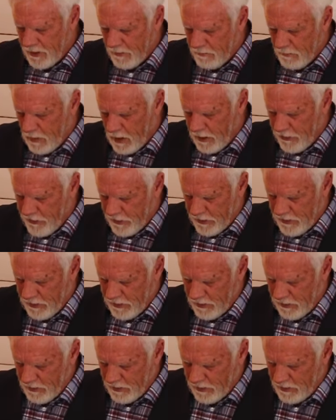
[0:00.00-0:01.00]
the mother
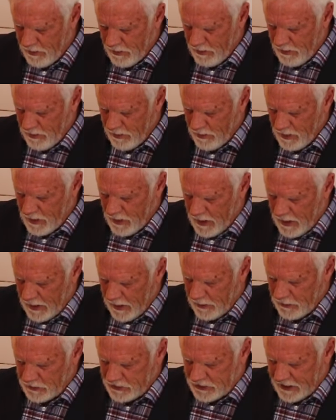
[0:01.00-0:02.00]

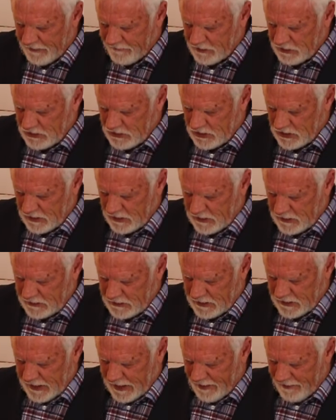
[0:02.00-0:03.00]
and her seven
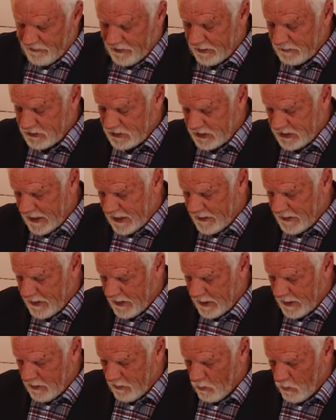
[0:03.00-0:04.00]
sons and have them stand
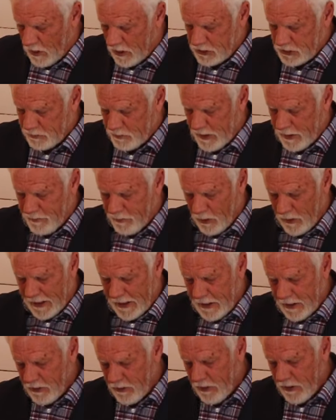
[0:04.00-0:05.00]
there and watch people
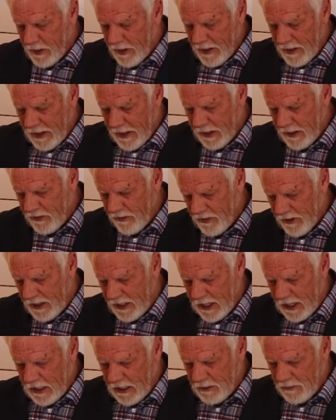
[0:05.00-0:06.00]
enter into the
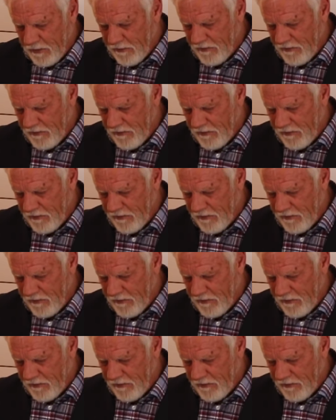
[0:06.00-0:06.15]
kingdom